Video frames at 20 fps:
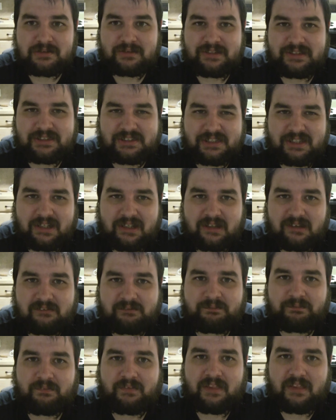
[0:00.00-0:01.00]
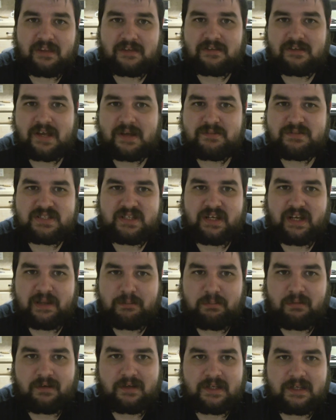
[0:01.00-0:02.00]
which the times that I
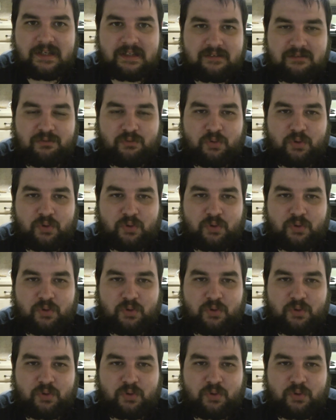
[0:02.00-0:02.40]
played it